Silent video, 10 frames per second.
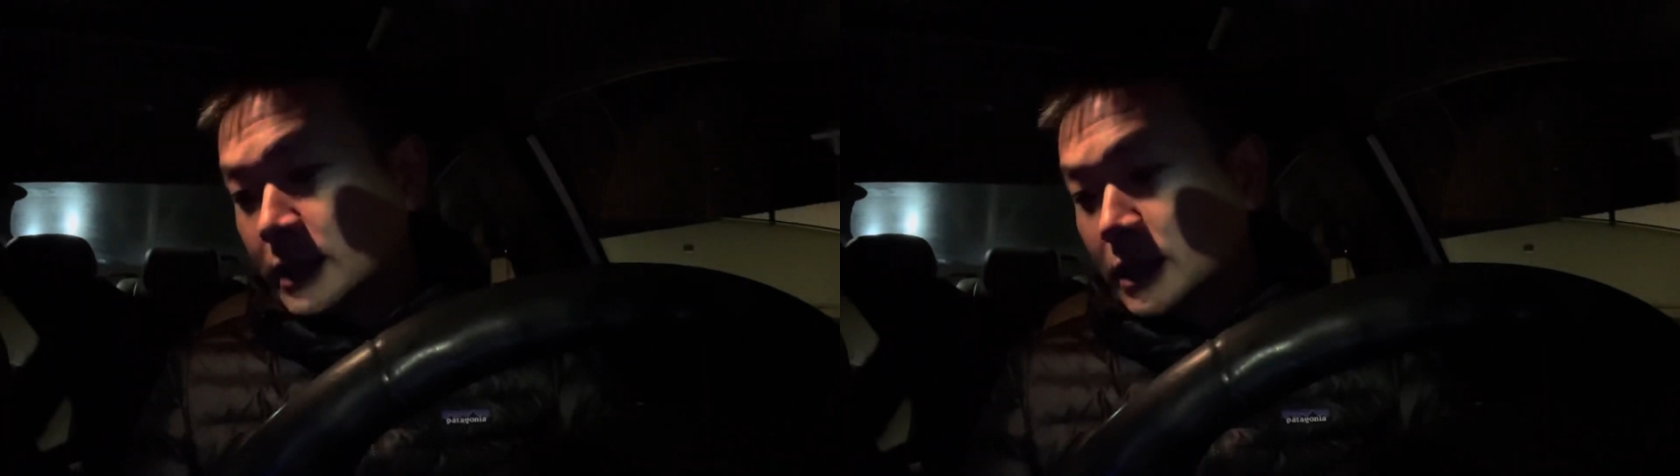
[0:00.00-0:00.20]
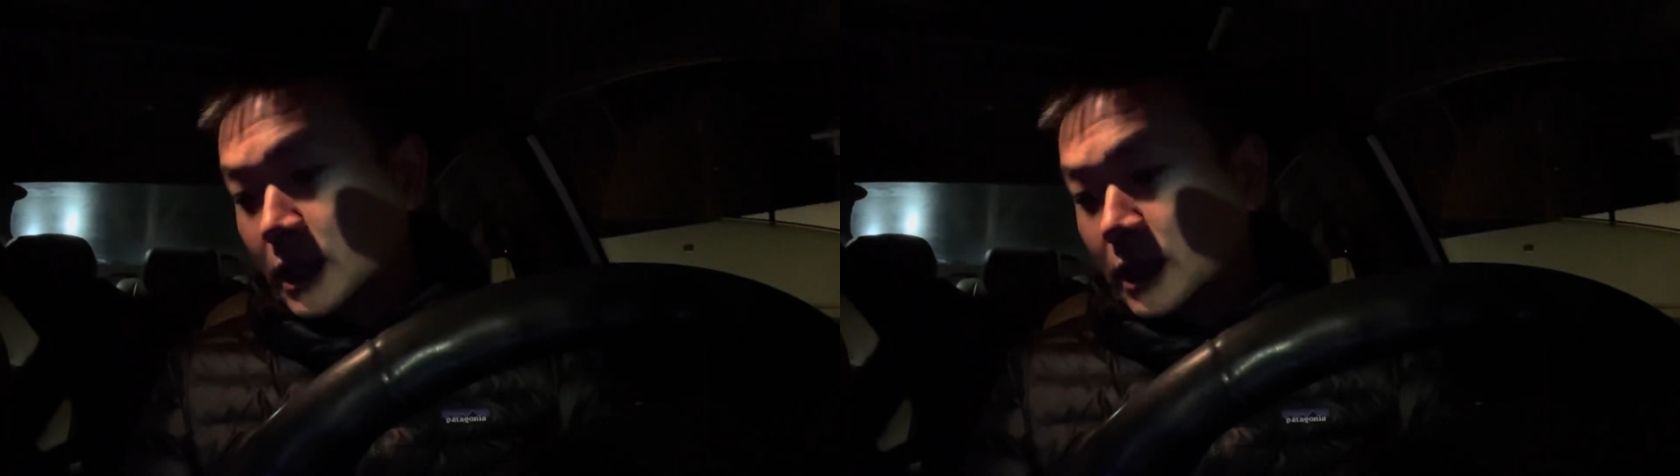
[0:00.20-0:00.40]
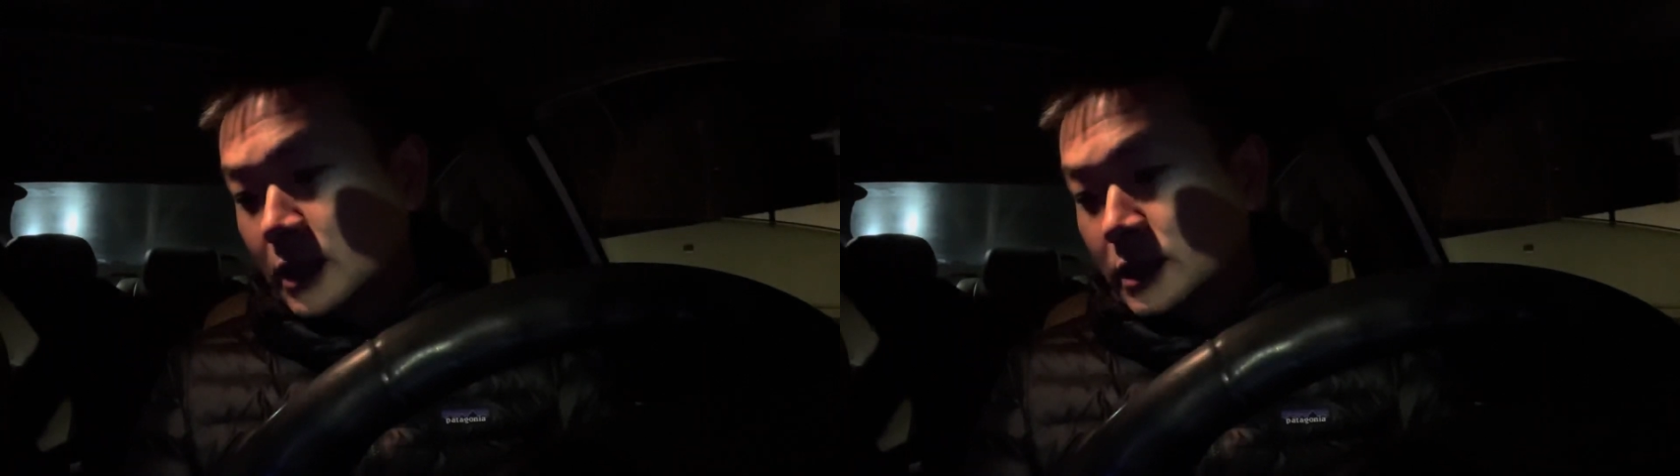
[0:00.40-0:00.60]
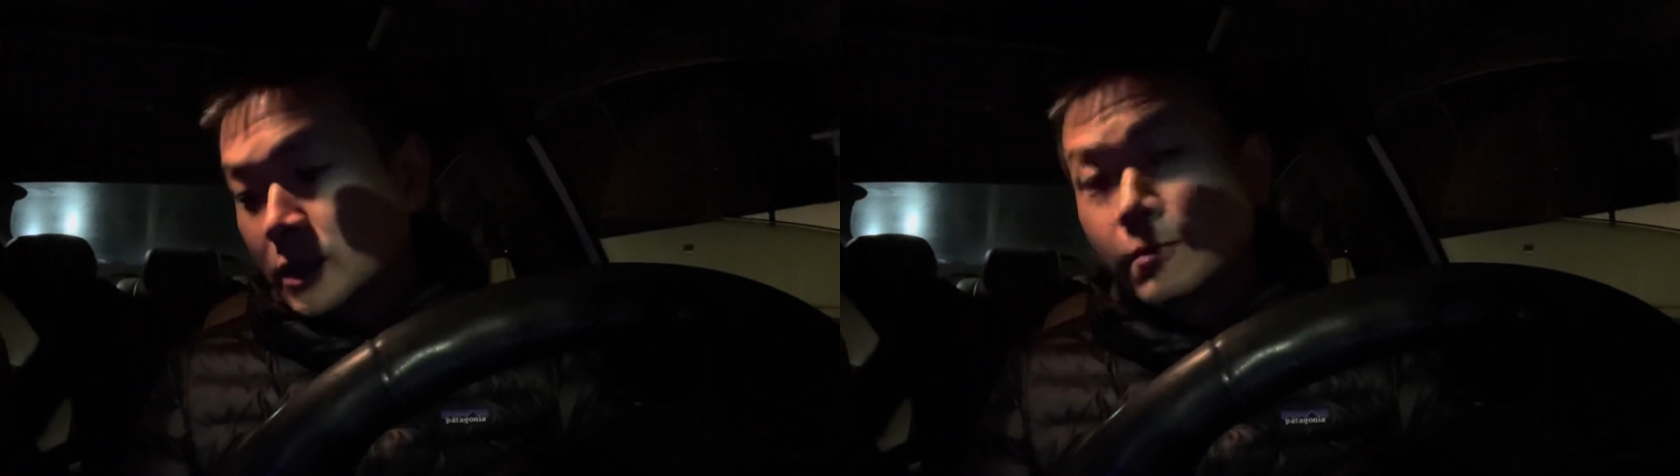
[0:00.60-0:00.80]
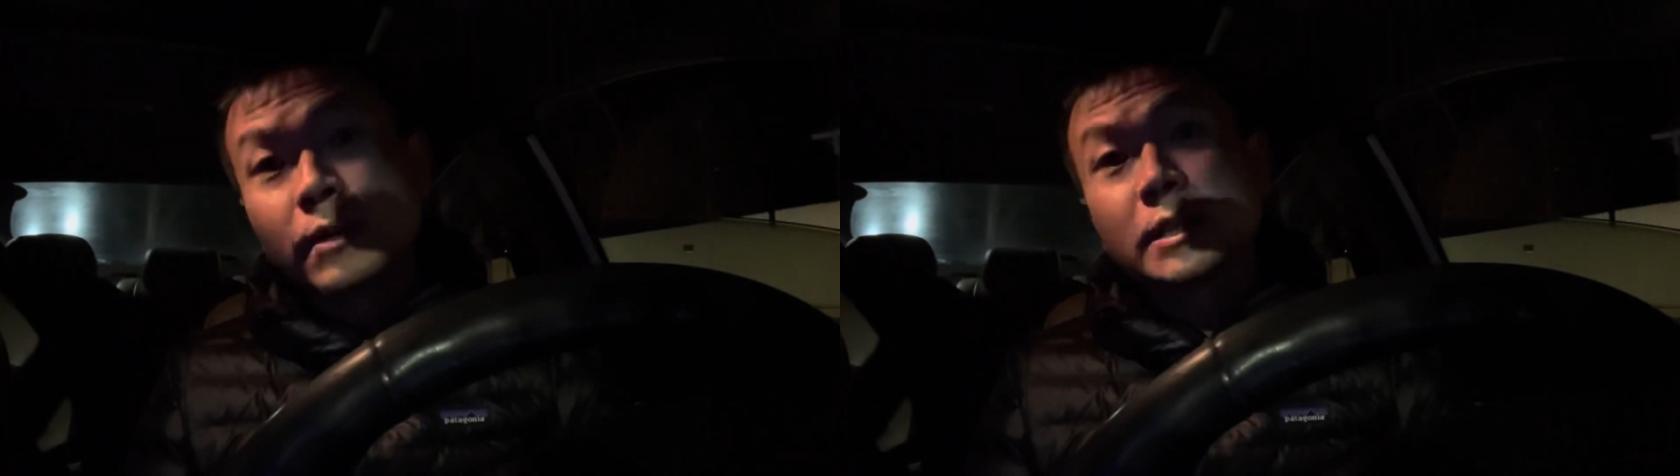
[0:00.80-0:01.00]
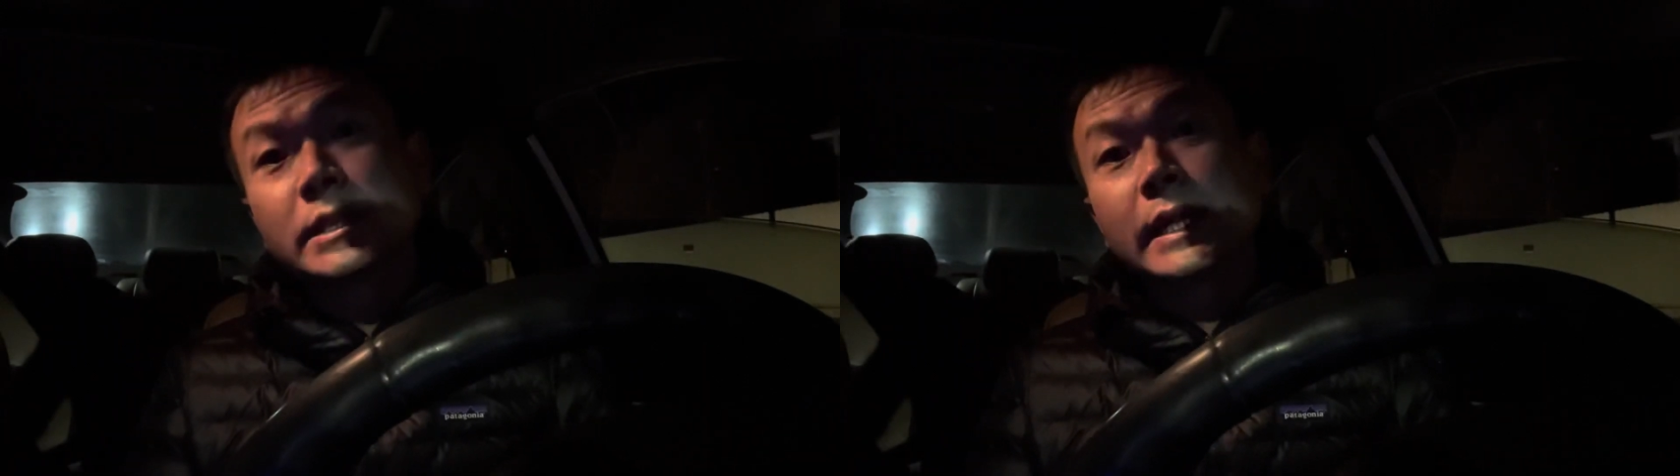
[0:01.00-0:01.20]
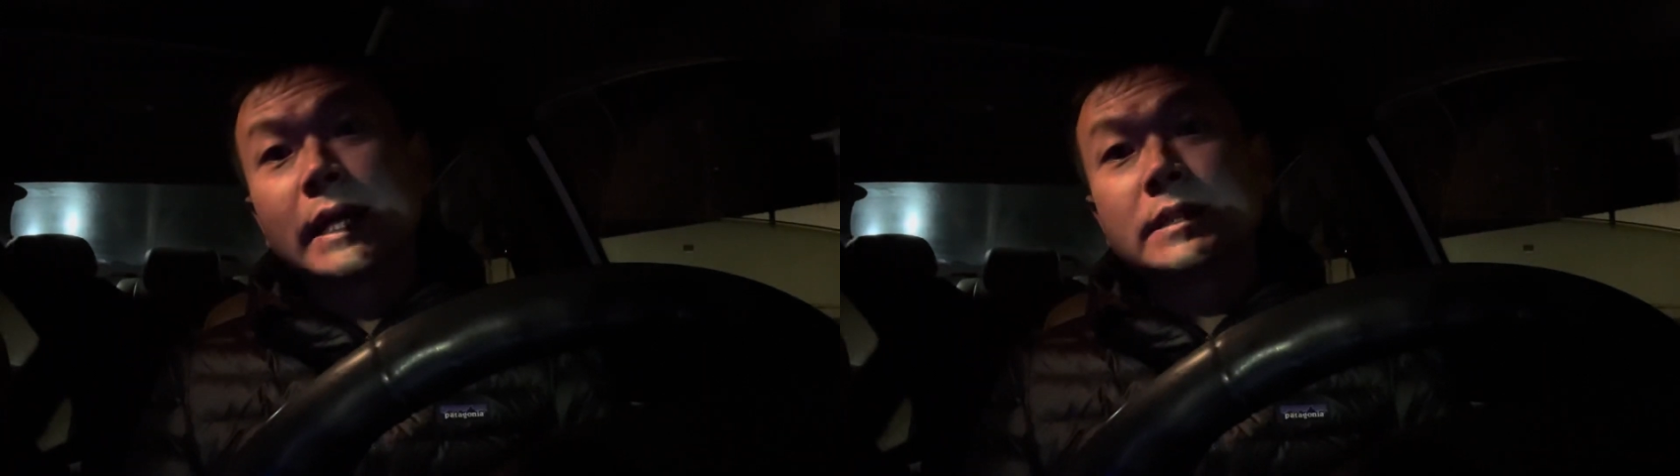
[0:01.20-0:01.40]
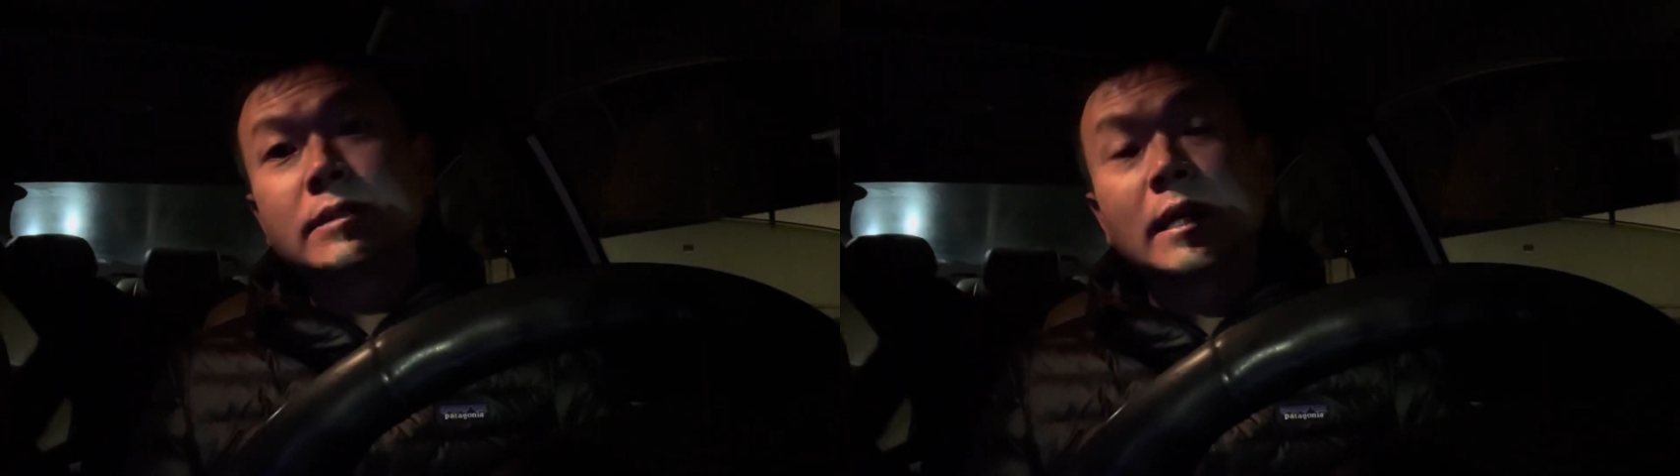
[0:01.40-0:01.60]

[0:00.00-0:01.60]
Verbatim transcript: so far tonight's